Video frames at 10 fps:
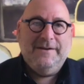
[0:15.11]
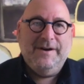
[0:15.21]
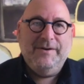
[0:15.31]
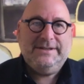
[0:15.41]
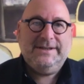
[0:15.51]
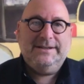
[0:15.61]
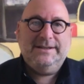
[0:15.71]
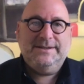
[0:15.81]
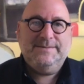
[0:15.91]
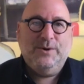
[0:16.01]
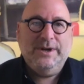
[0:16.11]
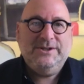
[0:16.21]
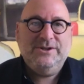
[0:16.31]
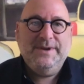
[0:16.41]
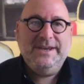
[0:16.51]
Very excited this morning
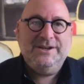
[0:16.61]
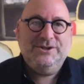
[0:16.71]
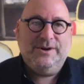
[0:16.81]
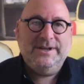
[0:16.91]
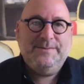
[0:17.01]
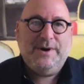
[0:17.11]
to be joined